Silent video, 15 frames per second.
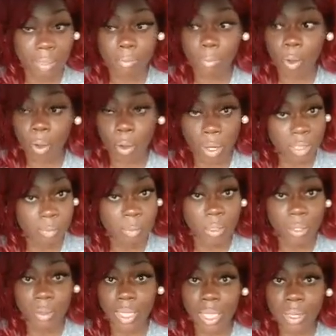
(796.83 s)
some cards
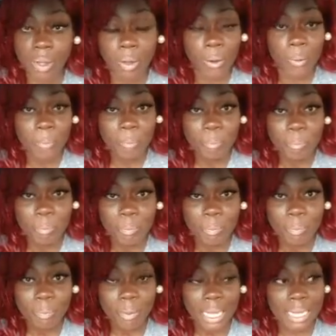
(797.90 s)
put on their car.
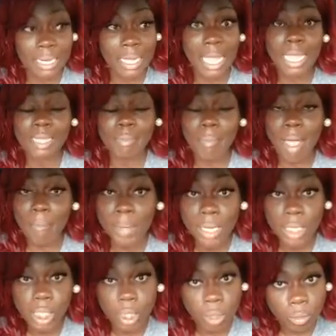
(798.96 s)
And it has my
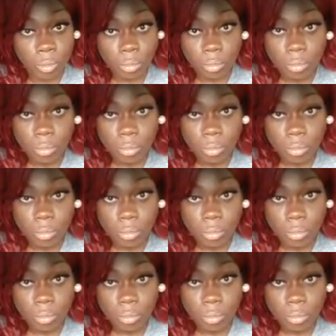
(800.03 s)
picture.